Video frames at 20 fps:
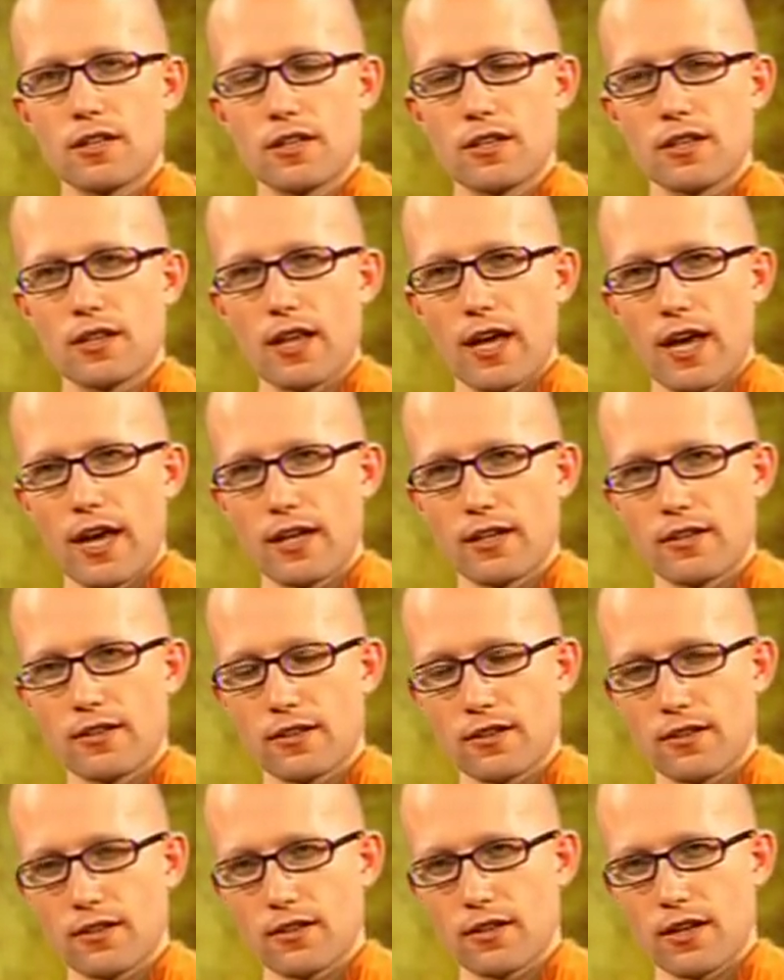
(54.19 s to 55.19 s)

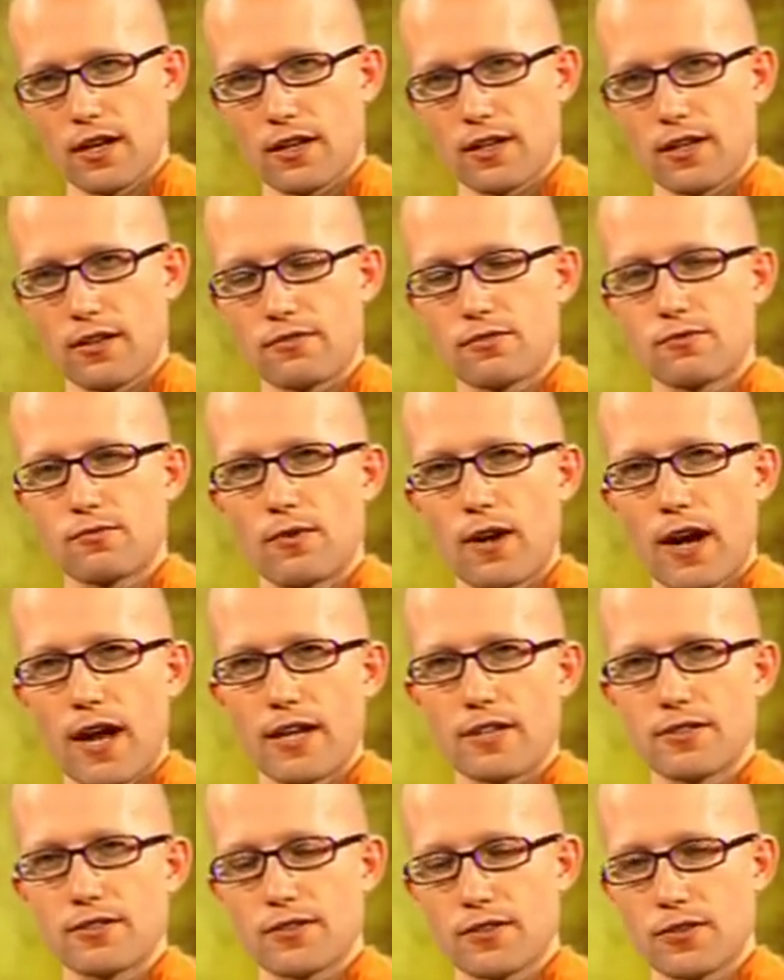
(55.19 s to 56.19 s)
that uh, gives
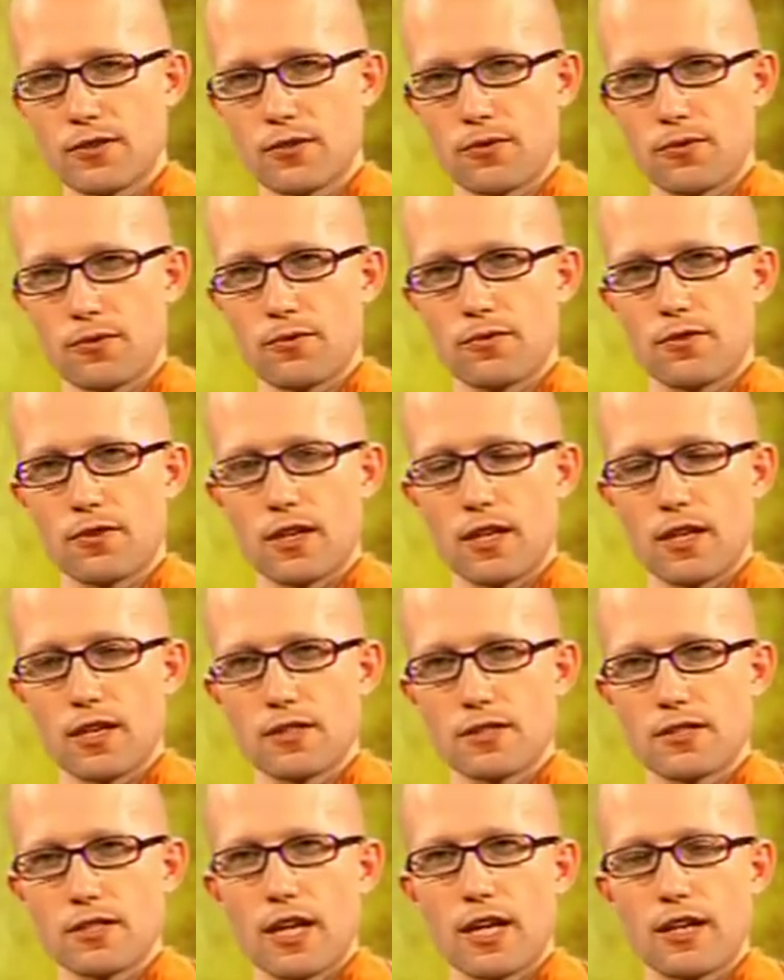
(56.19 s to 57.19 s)
rise to
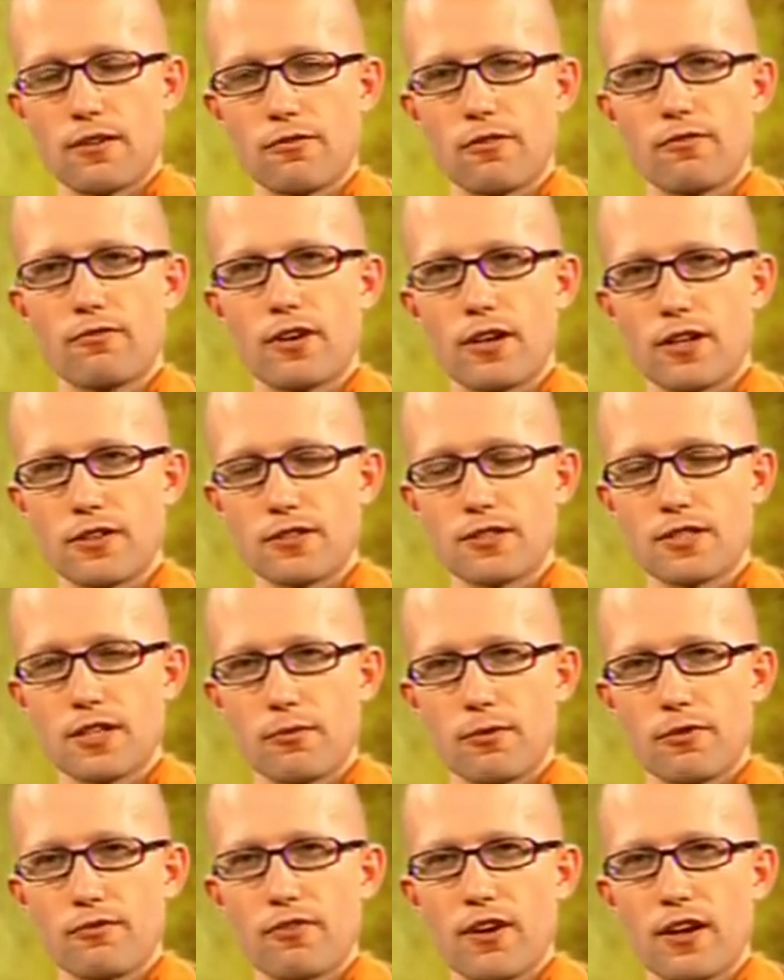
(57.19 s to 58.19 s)
the state of affairs
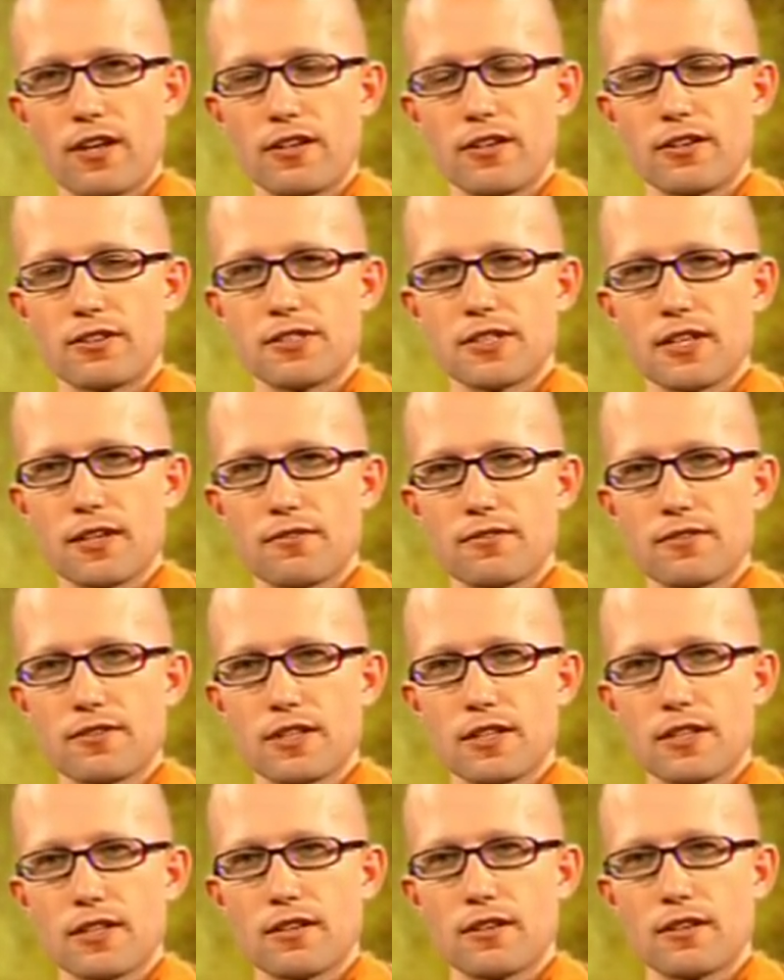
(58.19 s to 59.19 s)
that we find
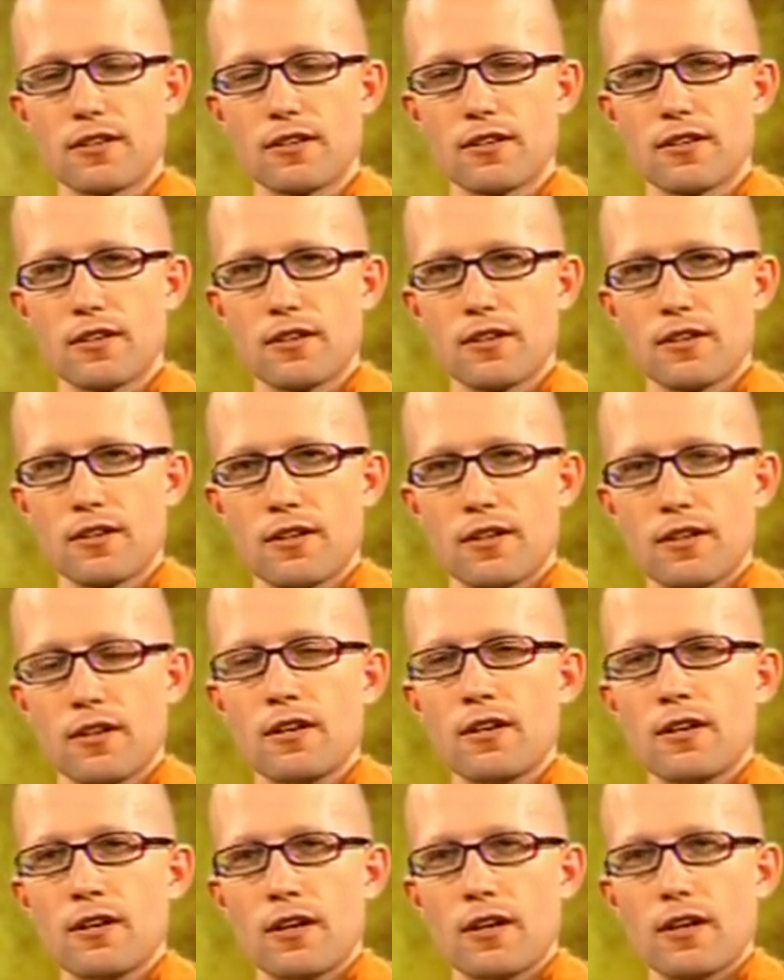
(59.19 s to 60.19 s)
ourselves in.
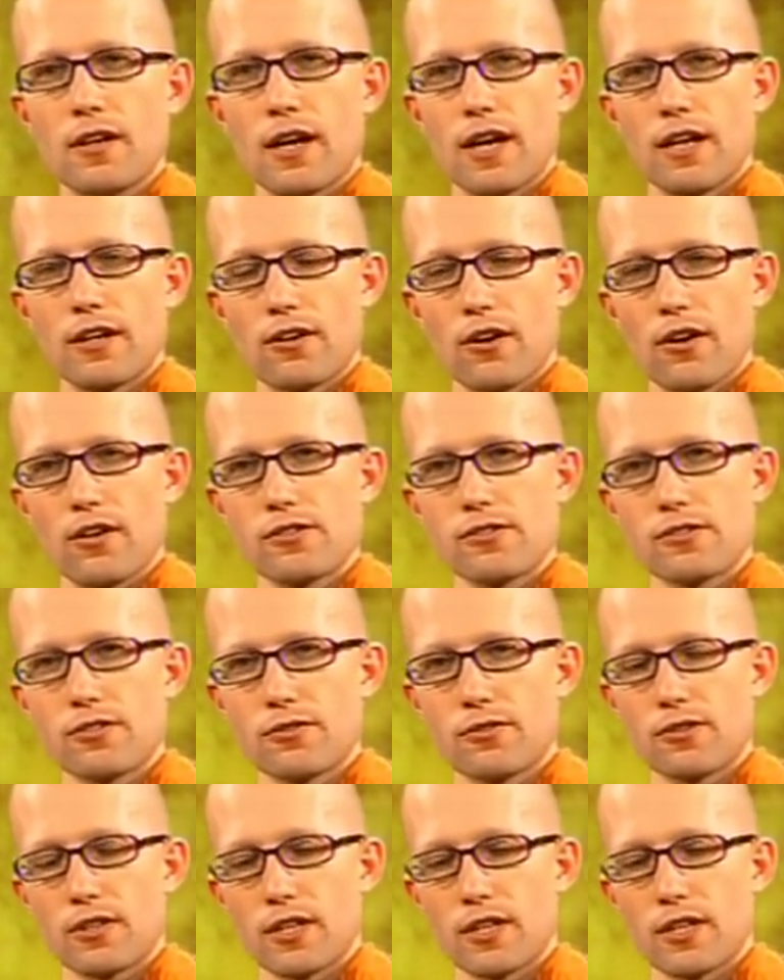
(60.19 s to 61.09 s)
And also